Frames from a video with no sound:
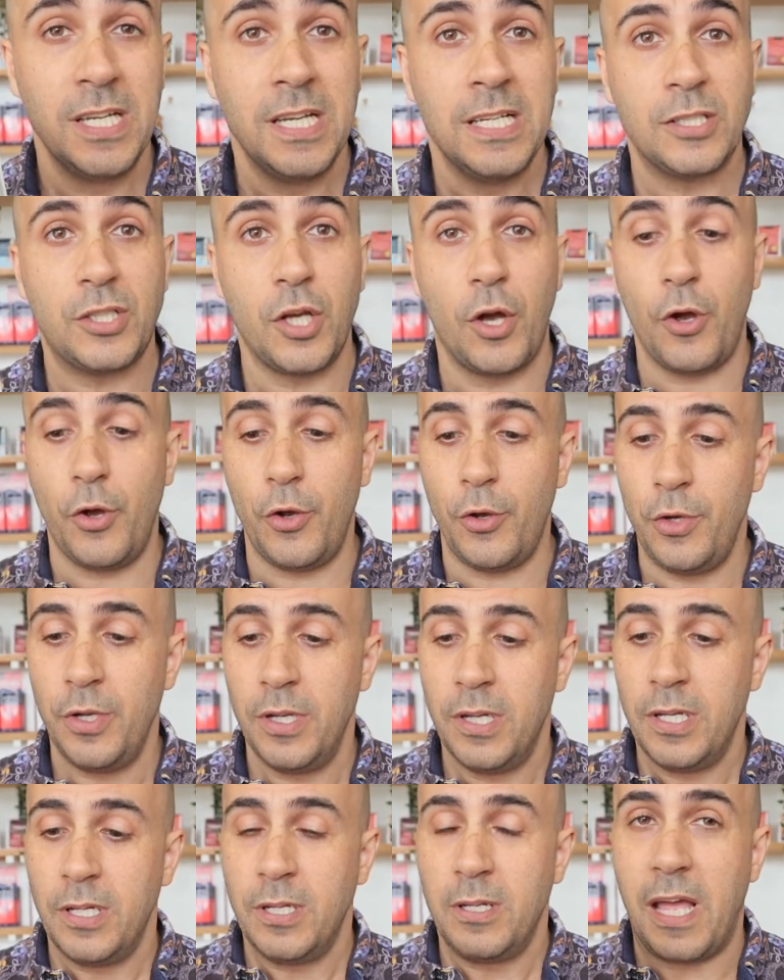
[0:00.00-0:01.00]
So
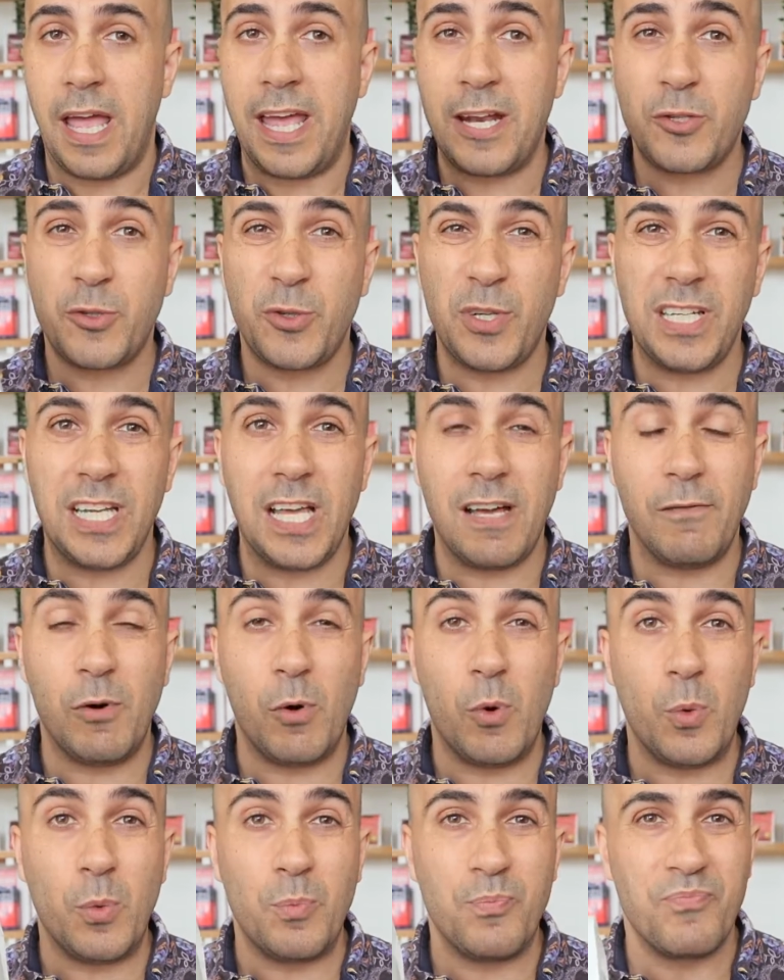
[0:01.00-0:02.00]
entry
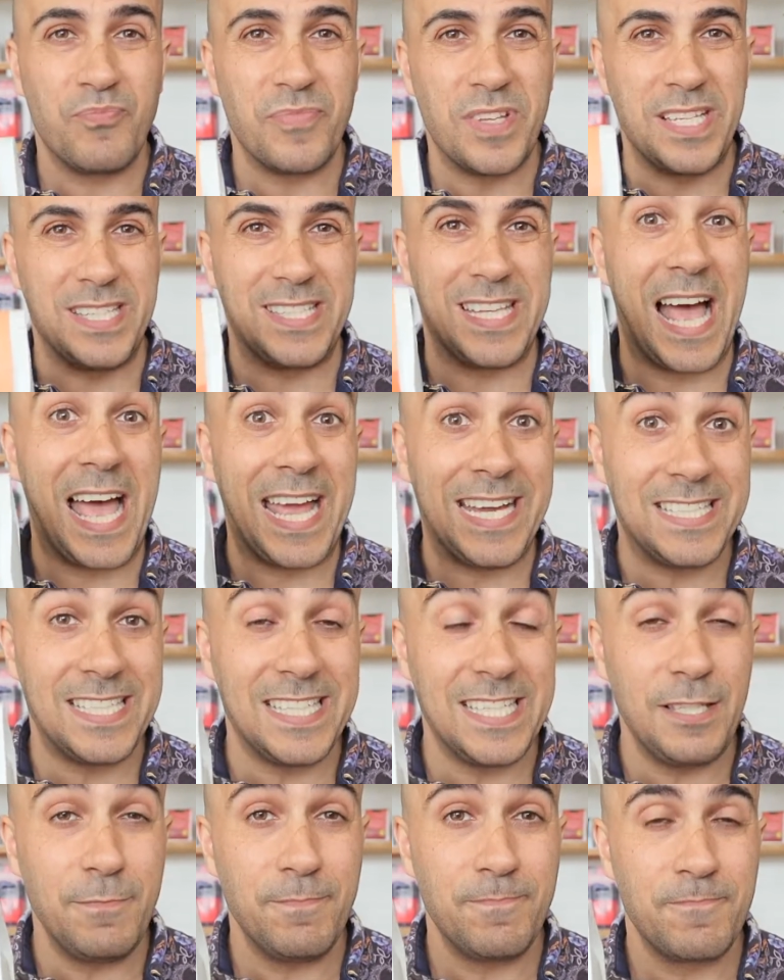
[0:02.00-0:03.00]
level is
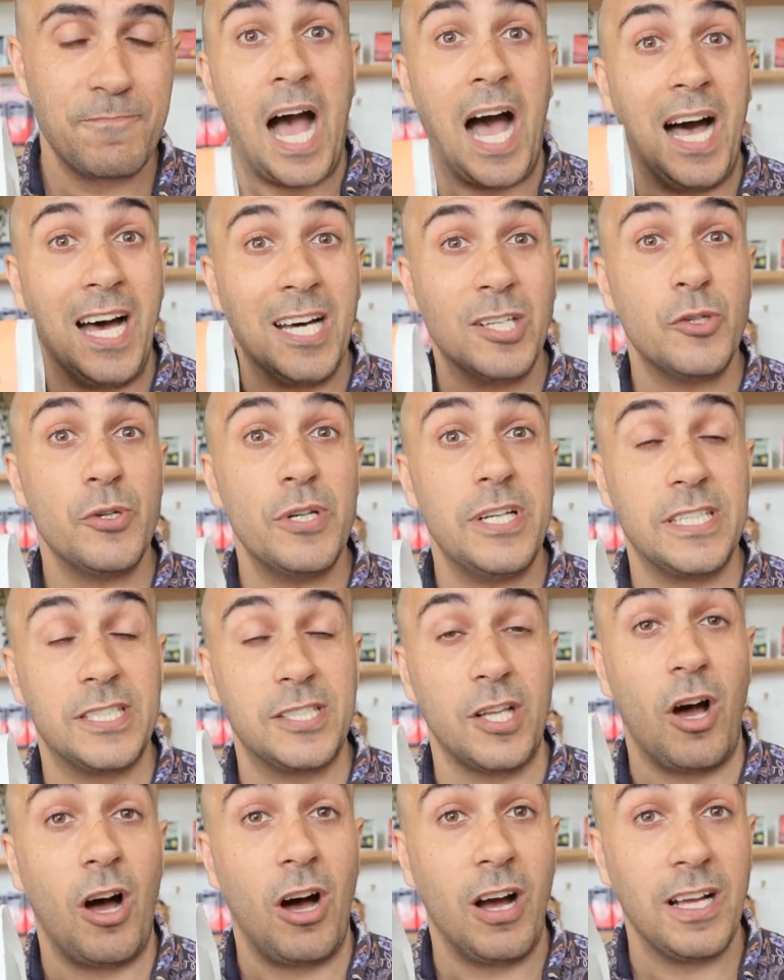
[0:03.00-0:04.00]
80, 100 is
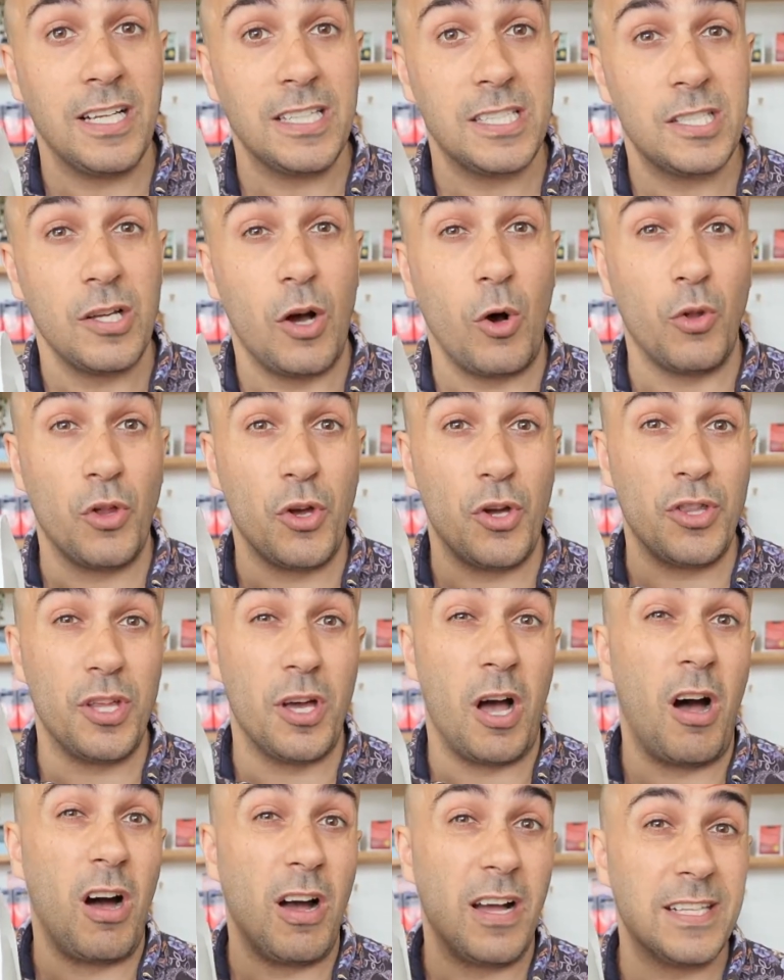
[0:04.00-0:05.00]
the highest, although the
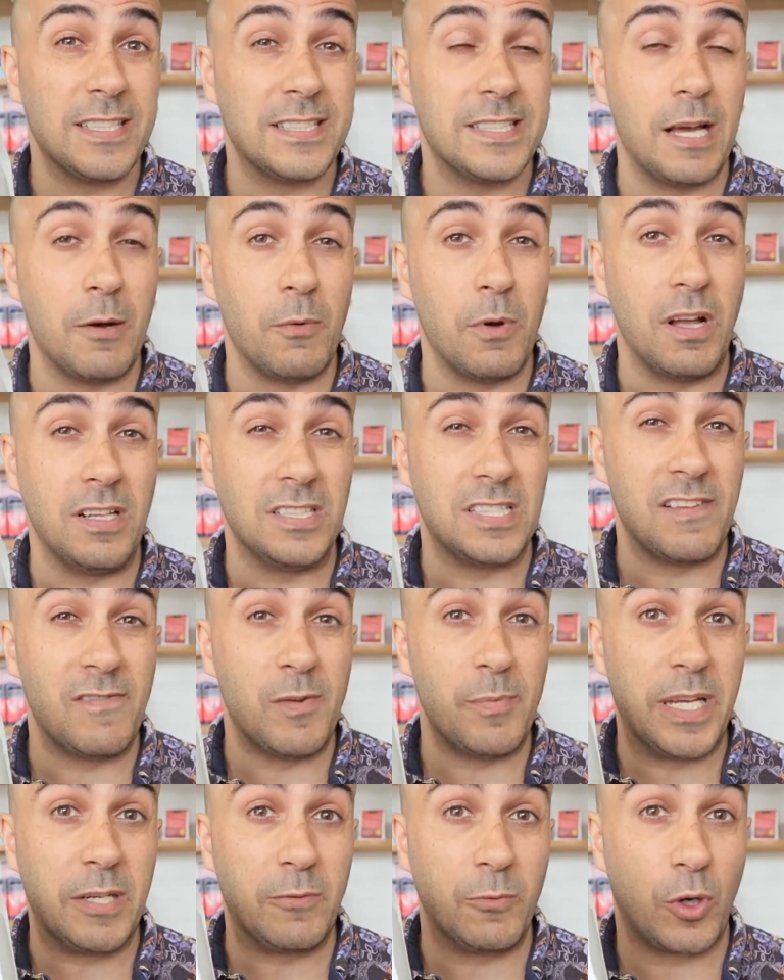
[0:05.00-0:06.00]
highest that has
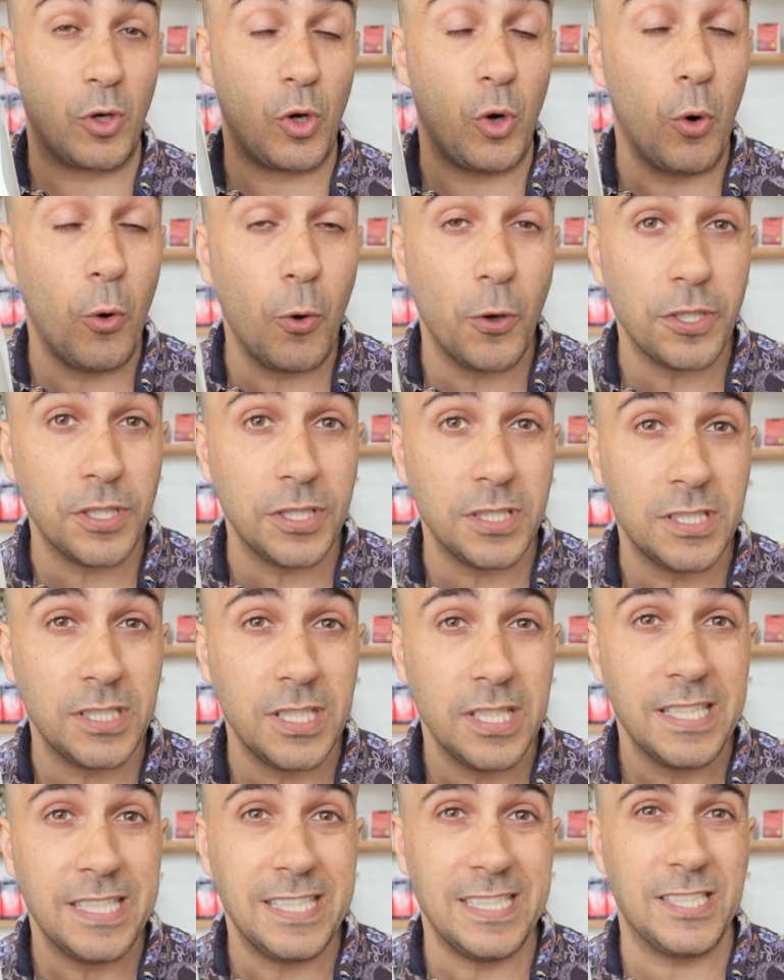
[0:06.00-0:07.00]
ever been recorded
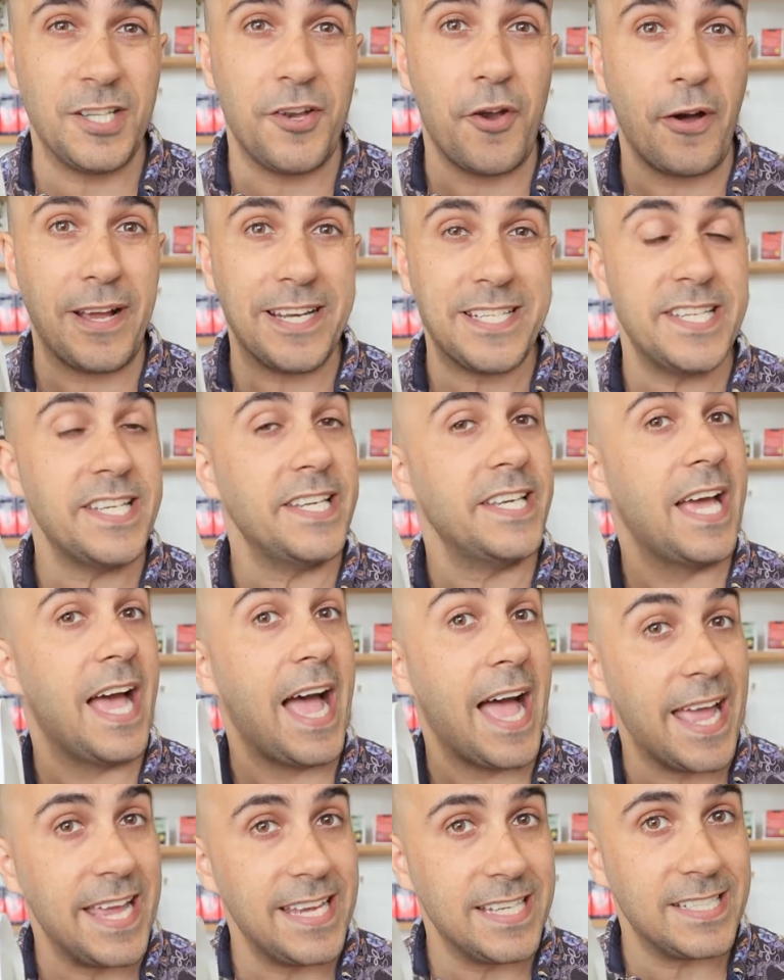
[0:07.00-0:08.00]
is
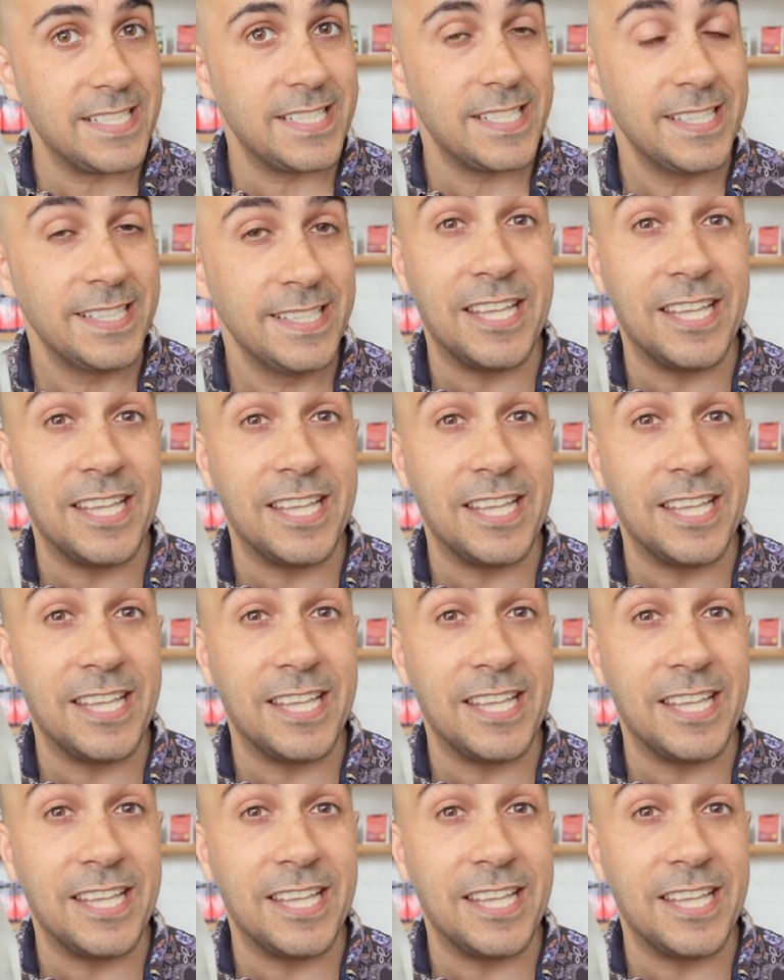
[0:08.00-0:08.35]
98.